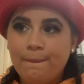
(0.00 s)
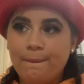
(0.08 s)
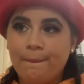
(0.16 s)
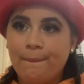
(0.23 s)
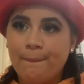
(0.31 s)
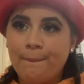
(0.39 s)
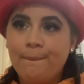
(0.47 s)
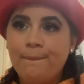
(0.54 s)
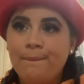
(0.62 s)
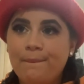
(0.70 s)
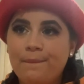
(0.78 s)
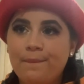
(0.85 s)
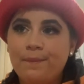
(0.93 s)
mm,
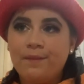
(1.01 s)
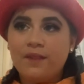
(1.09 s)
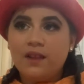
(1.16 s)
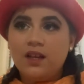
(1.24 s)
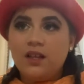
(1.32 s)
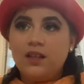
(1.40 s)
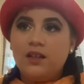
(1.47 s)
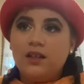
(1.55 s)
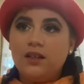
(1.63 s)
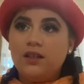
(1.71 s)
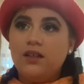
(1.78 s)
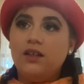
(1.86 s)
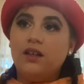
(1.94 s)

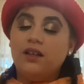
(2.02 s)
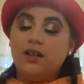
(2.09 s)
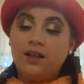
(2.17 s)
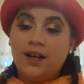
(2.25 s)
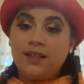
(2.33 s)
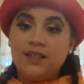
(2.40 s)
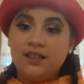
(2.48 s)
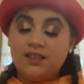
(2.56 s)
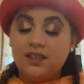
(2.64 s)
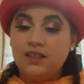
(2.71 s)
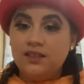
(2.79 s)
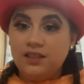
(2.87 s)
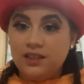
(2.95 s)
yeah, I need a
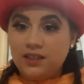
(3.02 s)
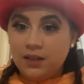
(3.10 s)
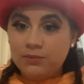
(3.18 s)
singing teacher.